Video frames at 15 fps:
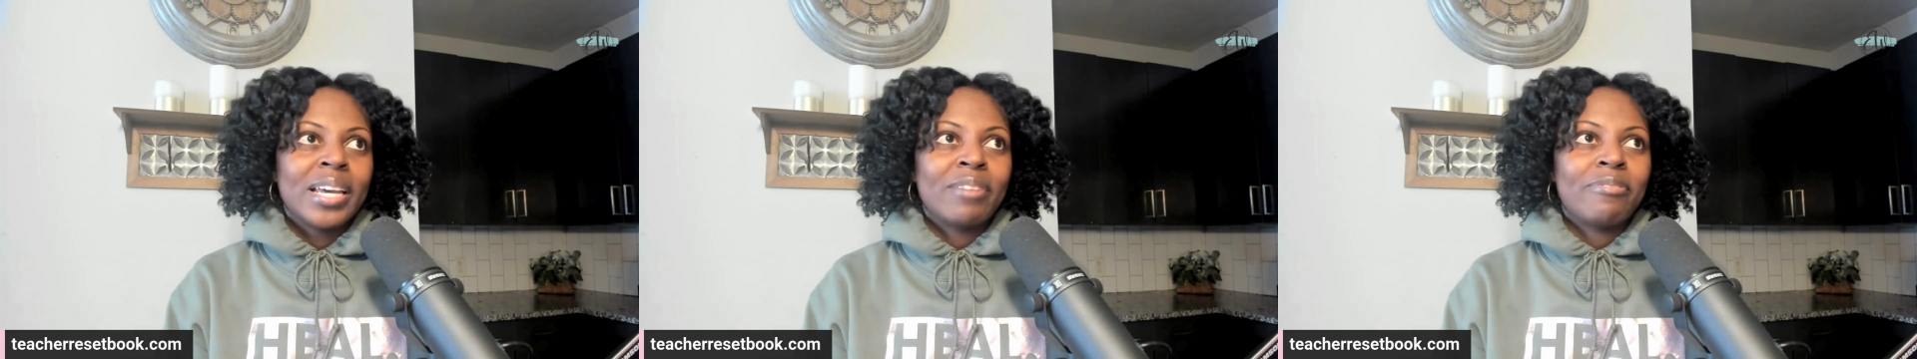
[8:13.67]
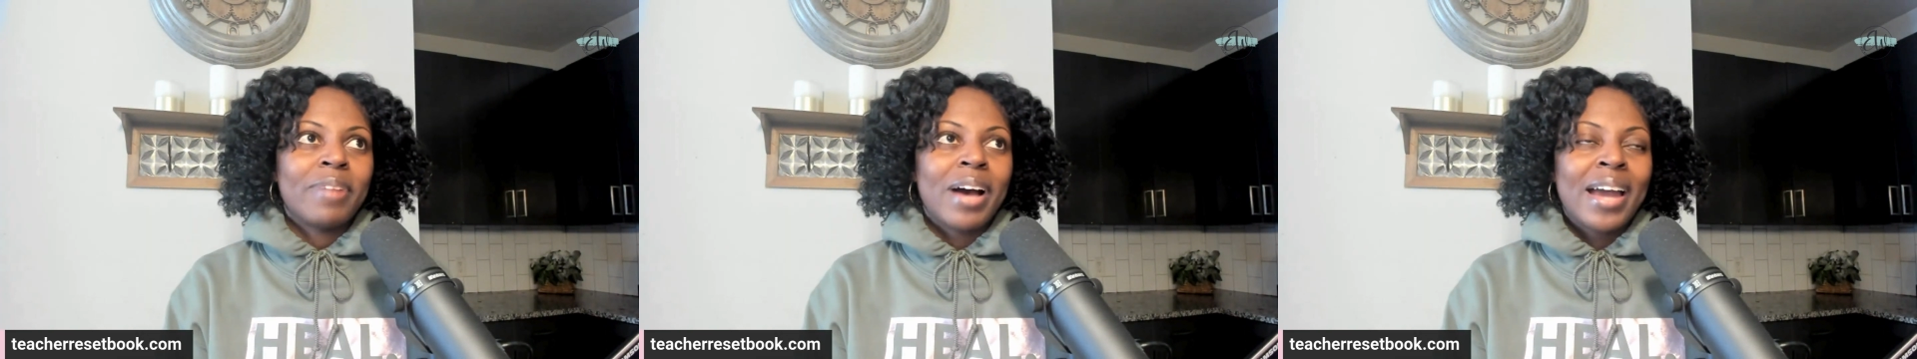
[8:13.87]

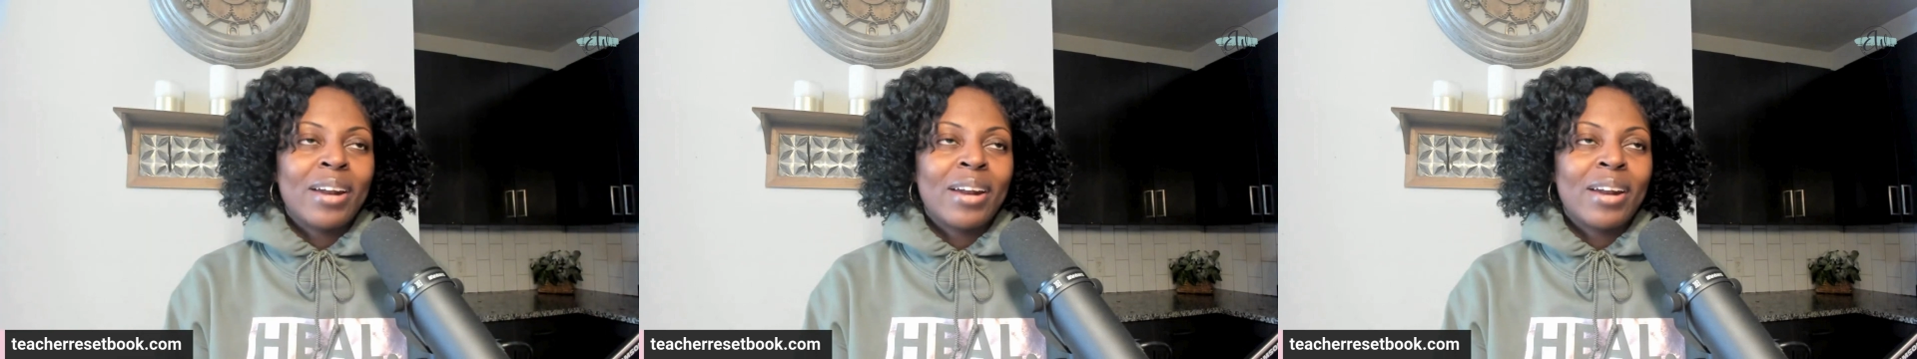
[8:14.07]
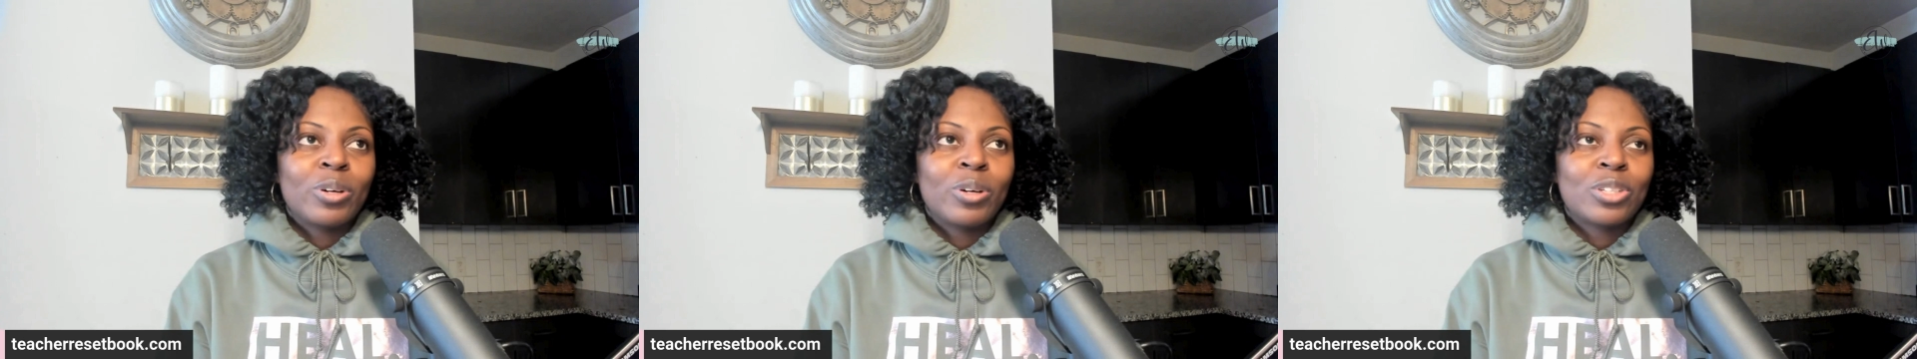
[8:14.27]
If I
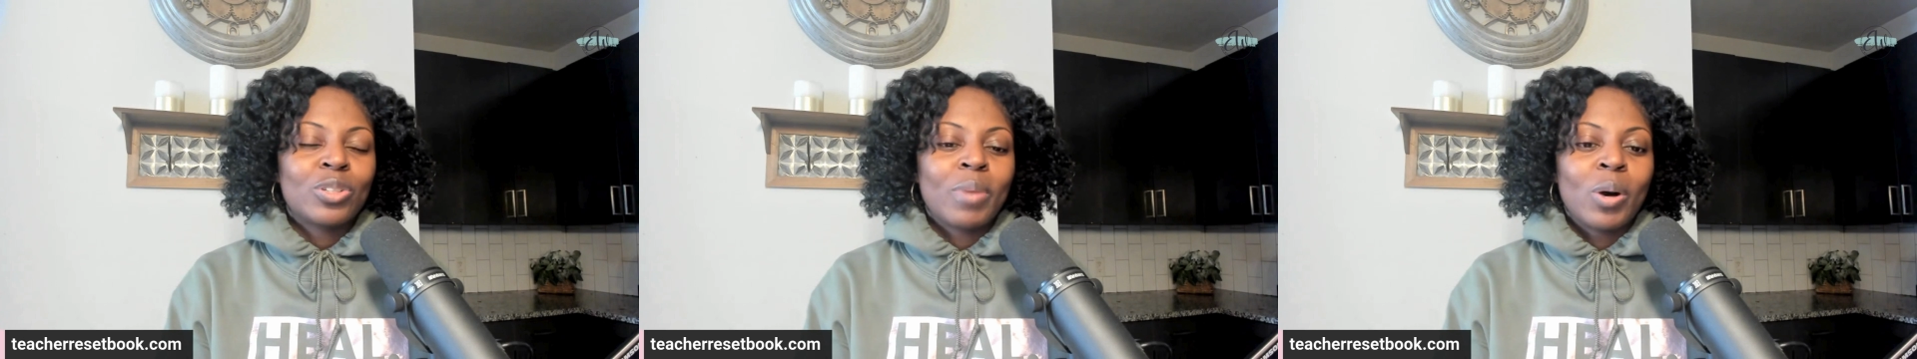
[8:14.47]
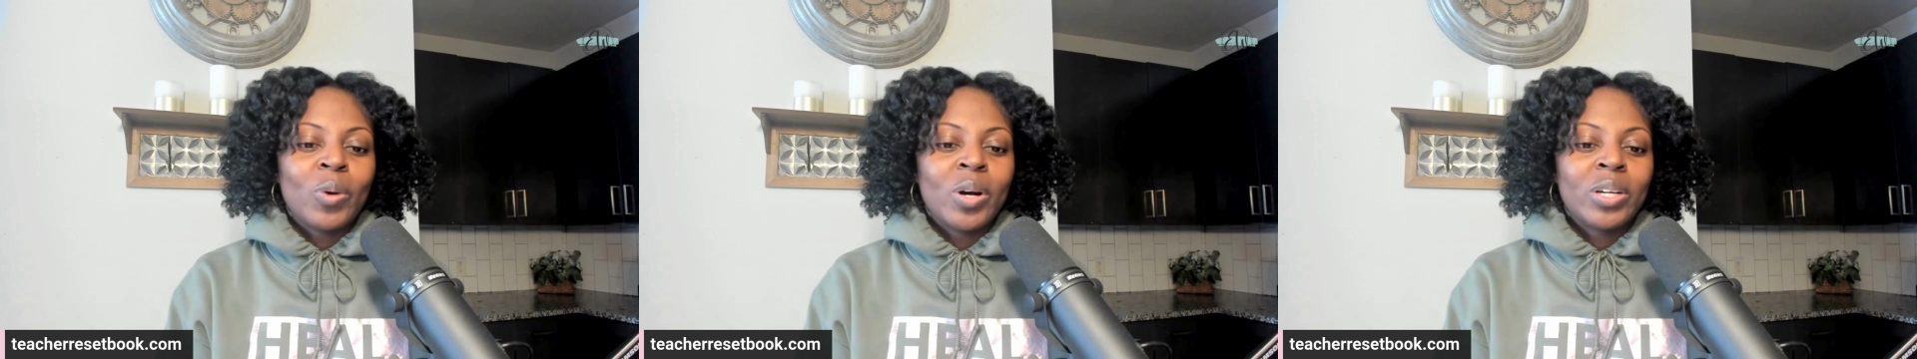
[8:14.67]
don't focus on
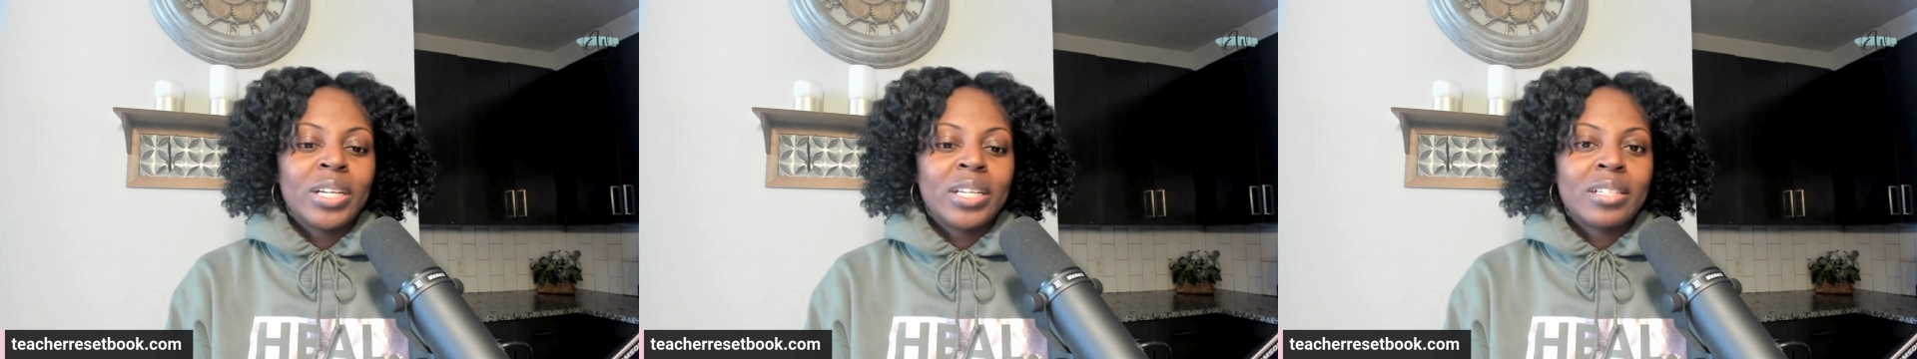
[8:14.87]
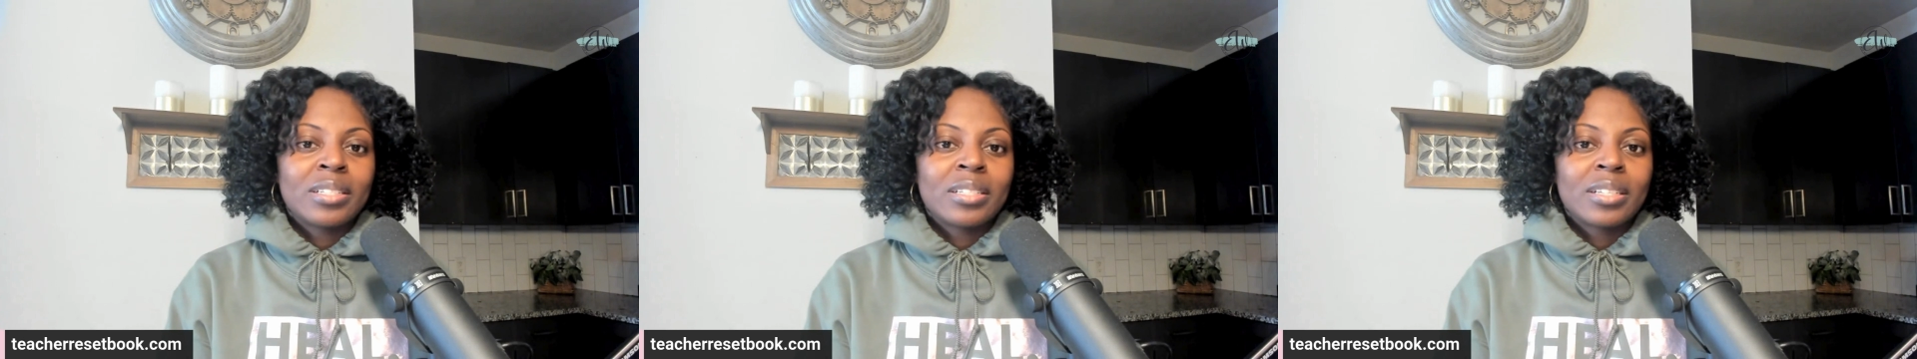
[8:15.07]
my
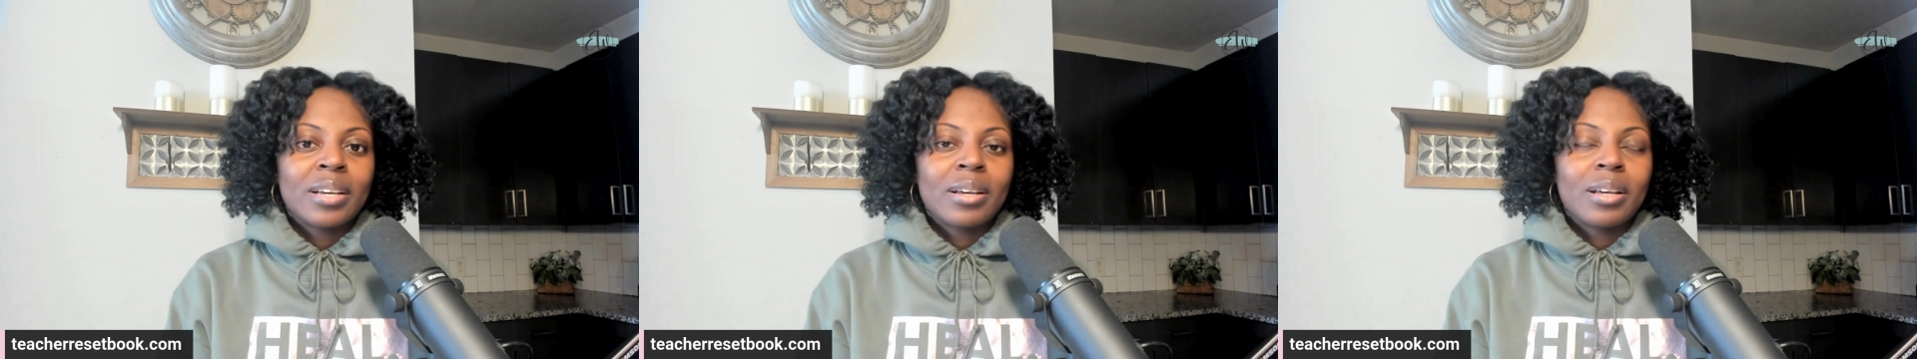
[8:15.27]
wellness,